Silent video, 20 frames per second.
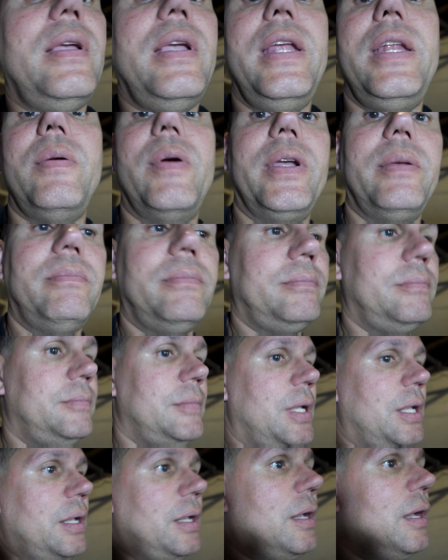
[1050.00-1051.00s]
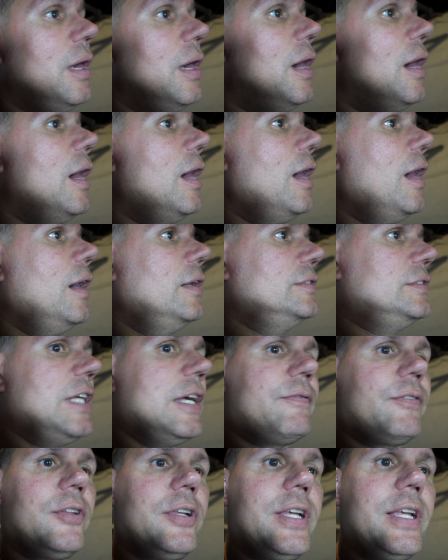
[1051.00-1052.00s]
anyway,
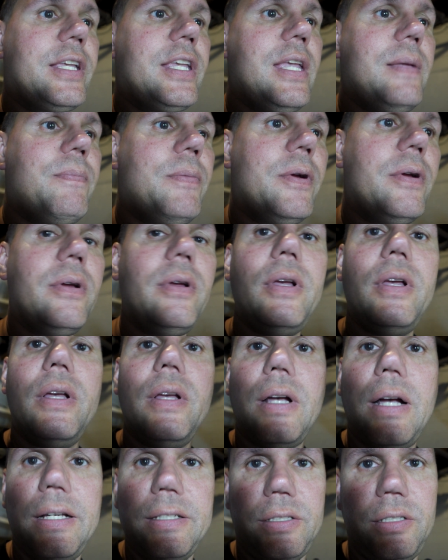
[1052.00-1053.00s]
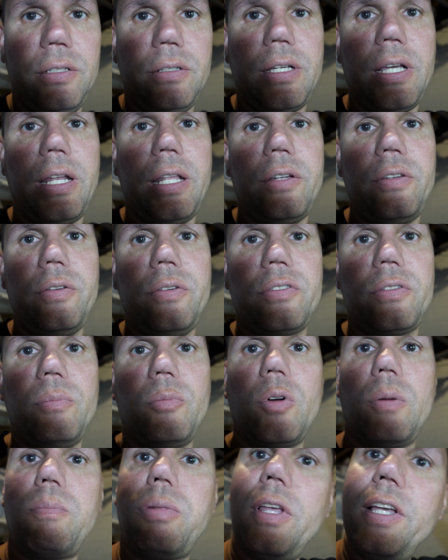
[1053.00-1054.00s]
definitely a keeper. I still got to do some
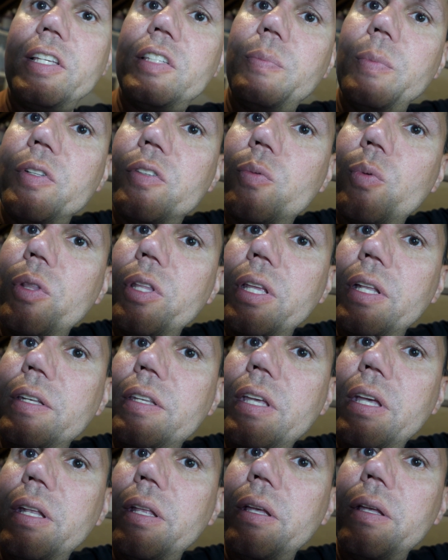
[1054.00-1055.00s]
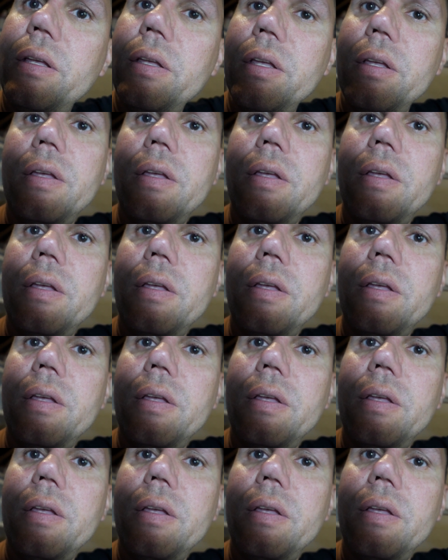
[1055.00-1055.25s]
more placements with the antenna.